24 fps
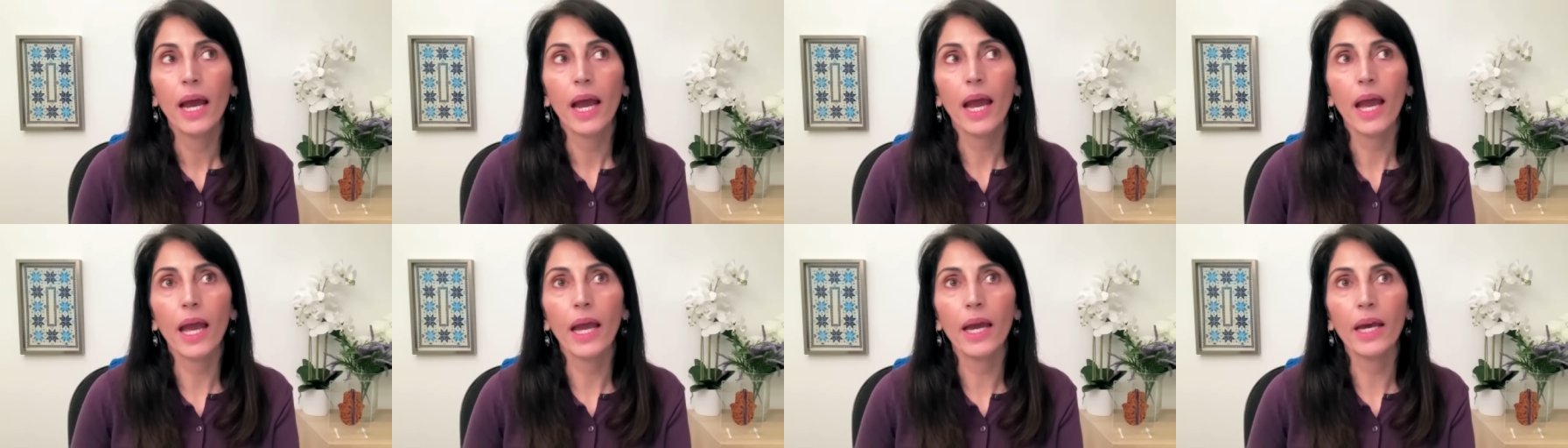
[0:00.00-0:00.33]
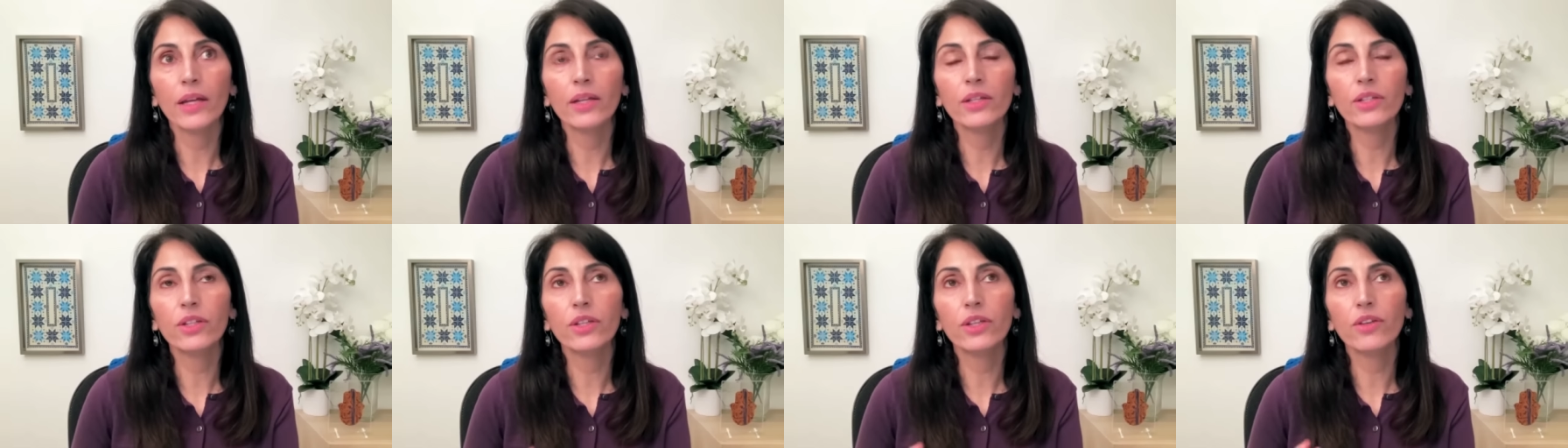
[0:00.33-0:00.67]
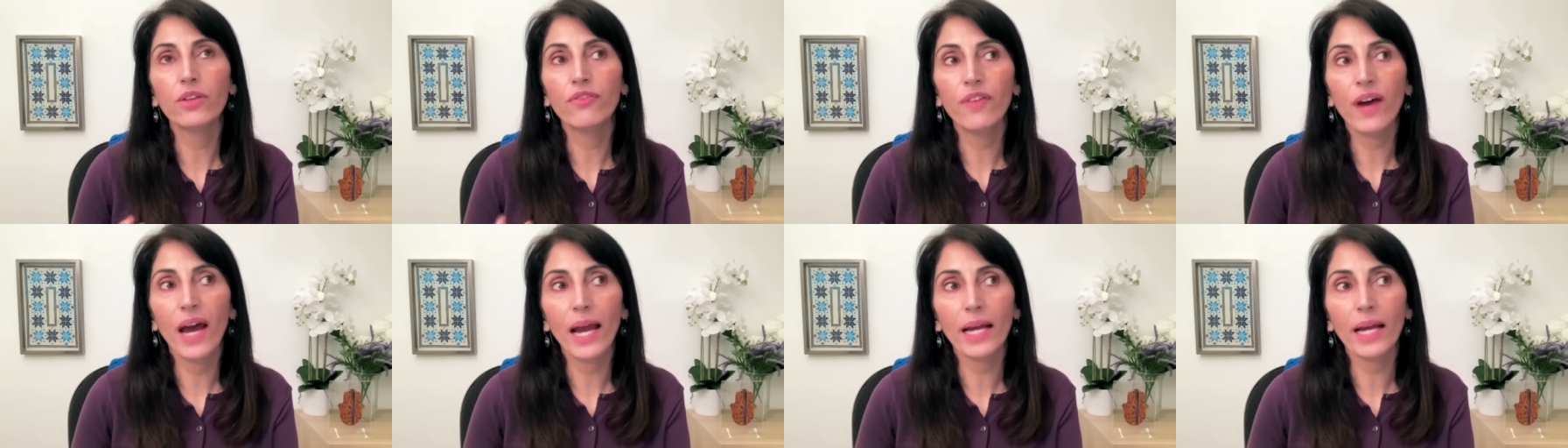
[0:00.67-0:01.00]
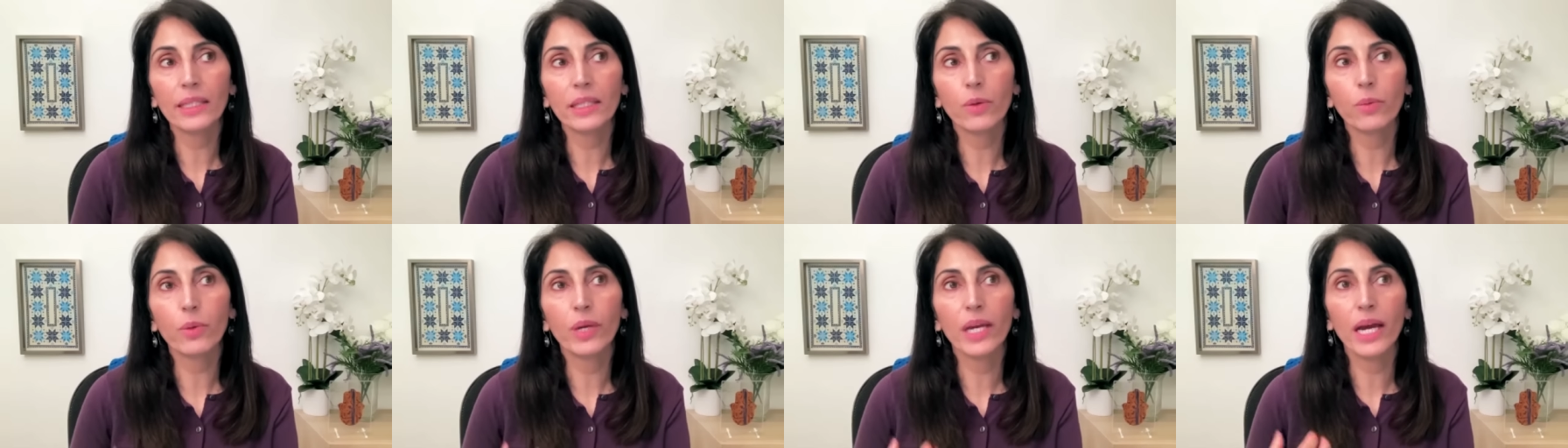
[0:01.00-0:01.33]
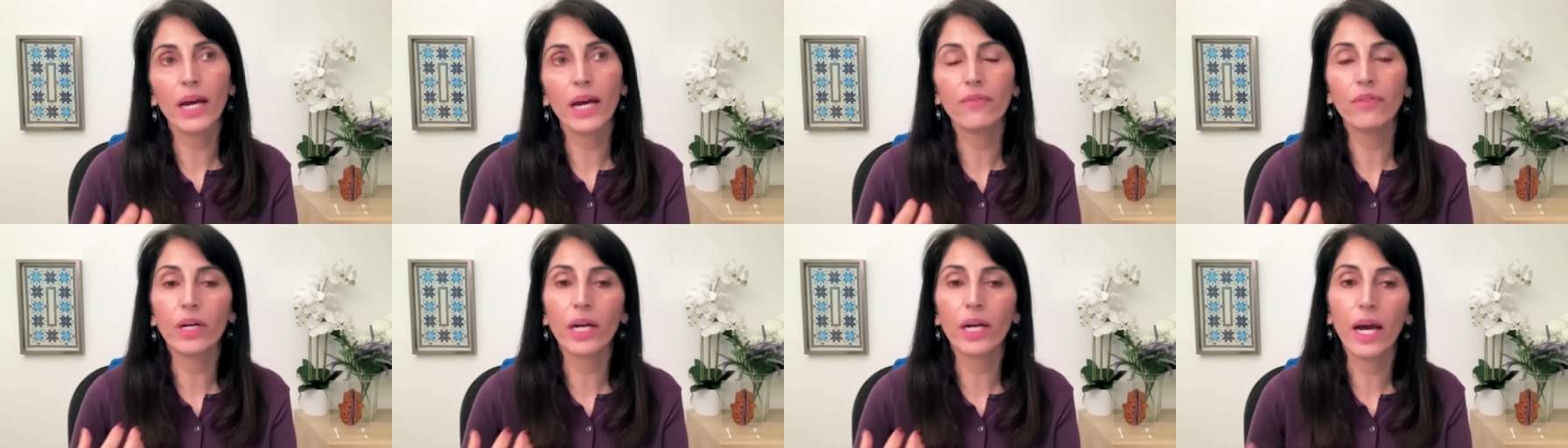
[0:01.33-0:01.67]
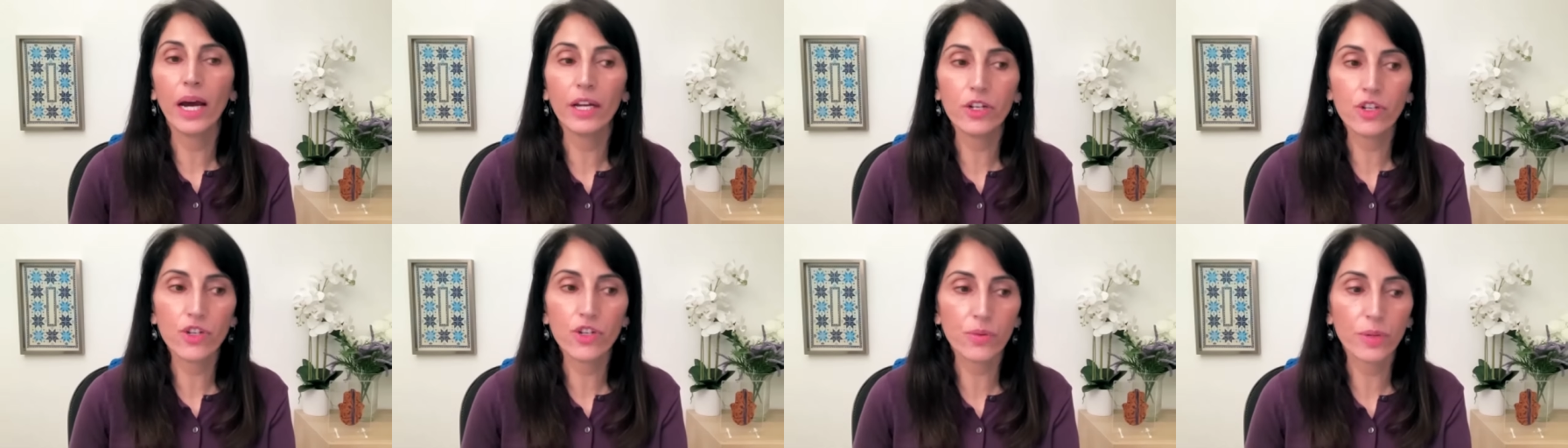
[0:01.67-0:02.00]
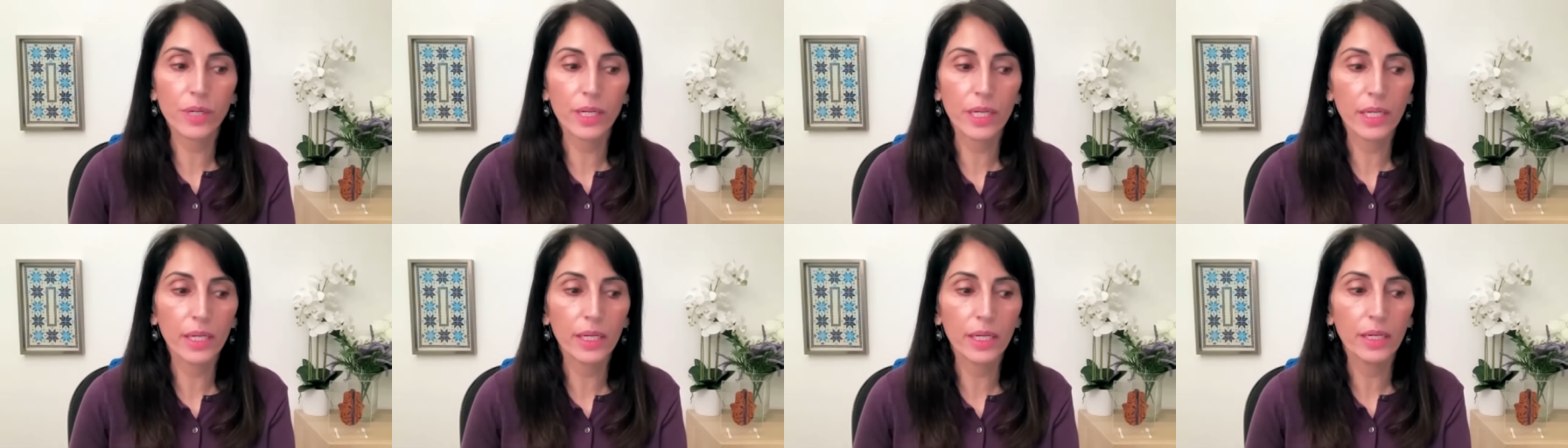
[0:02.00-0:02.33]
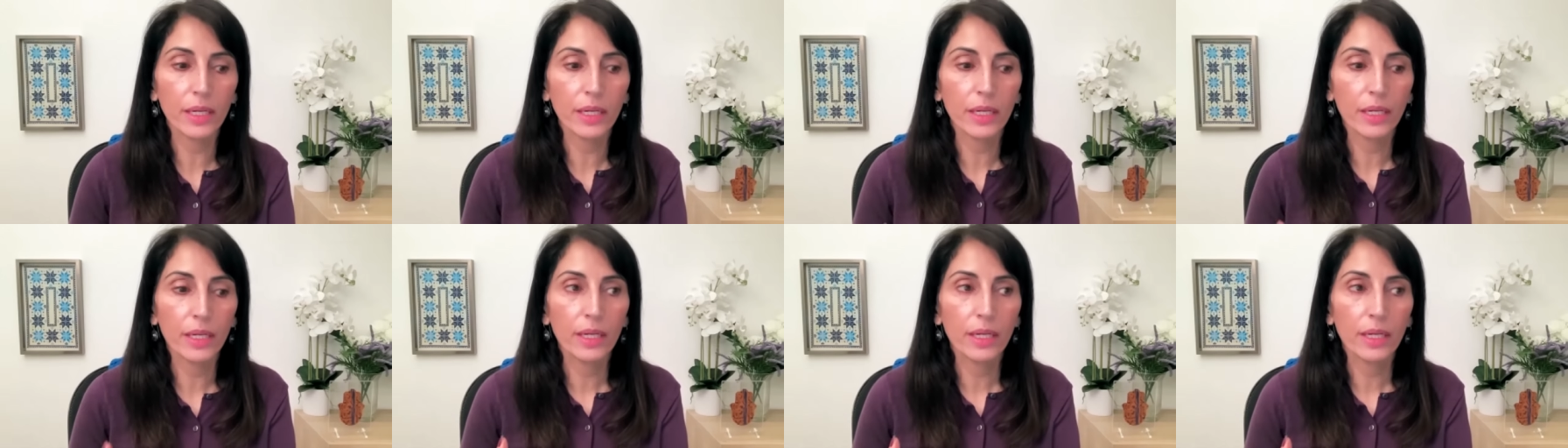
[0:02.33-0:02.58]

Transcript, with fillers: And the fact that we have a country